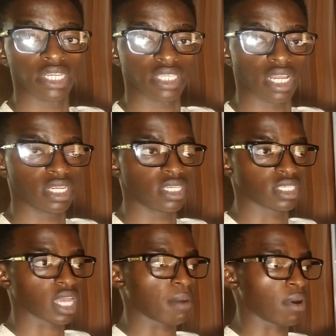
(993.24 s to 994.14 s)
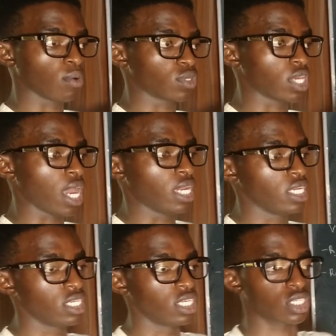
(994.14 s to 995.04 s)
telling the server, okay, I
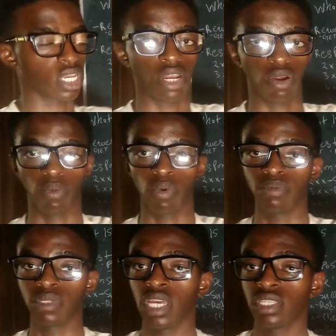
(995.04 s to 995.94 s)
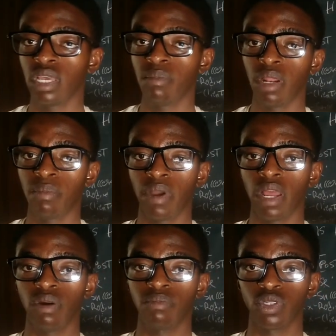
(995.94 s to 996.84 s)
need this kind of website HTML
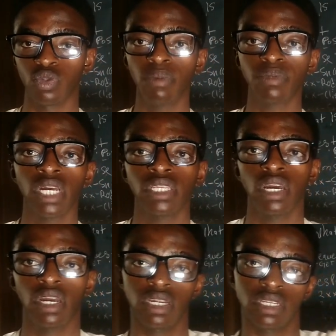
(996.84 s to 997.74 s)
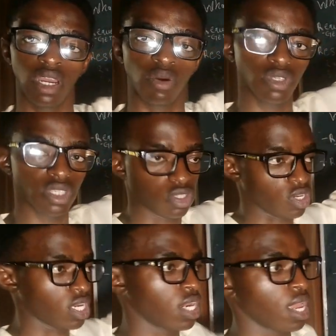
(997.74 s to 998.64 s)
file of this website and I want it to
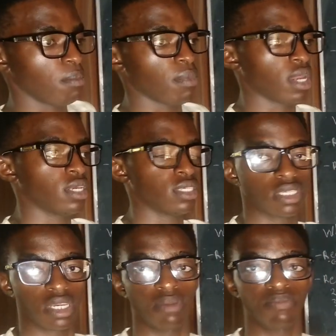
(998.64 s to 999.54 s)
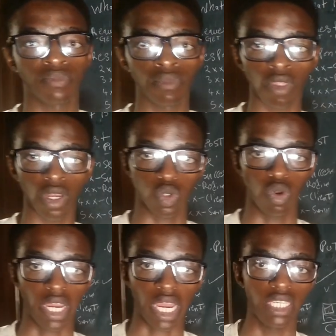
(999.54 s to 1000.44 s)
render in my screen. So
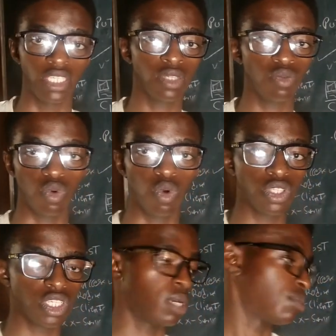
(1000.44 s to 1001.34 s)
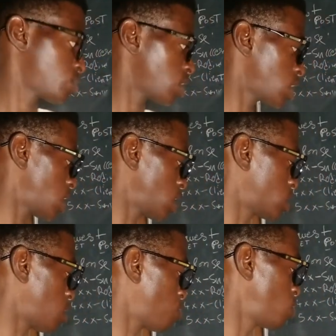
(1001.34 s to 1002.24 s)
like I said, we're going to demonstrate an
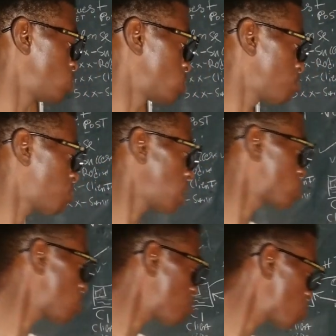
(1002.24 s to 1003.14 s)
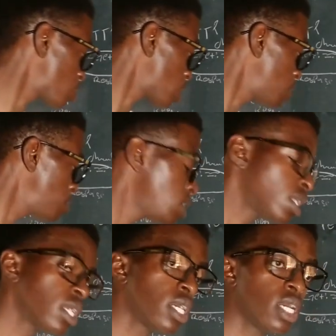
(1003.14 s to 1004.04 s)
example using Python programming,
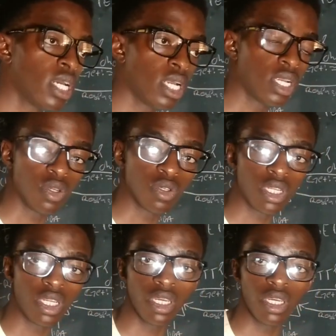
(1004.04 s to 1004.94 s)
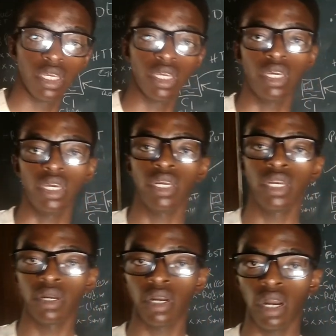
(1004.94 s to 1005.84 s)
using a
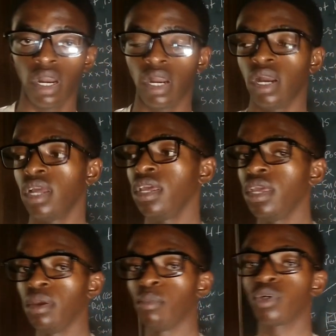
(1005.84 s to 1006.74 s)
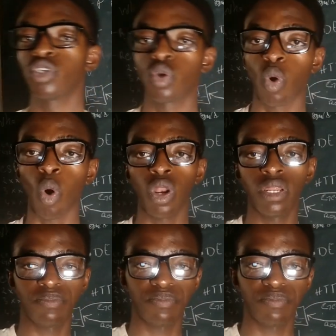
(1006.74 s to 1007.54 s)
module called